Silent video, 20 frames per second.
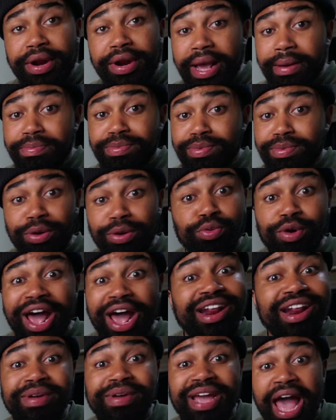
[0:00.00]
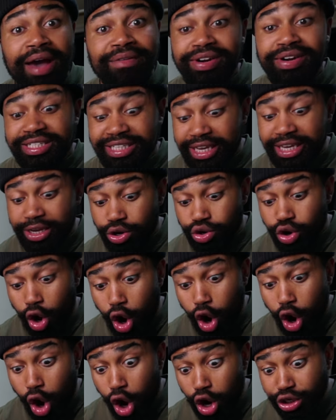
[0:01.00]
they Reddit be having a tea on
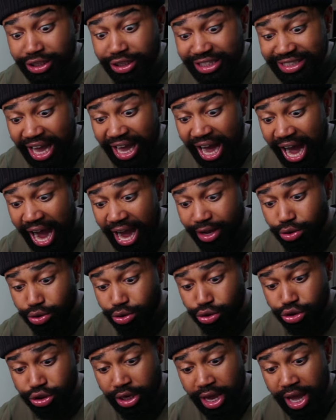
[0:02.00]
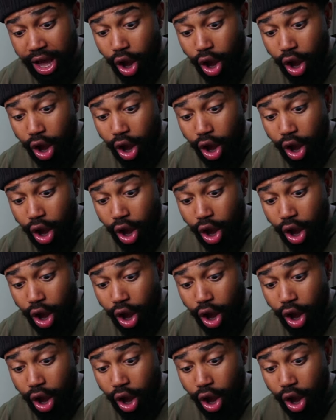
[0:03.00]
all these idols.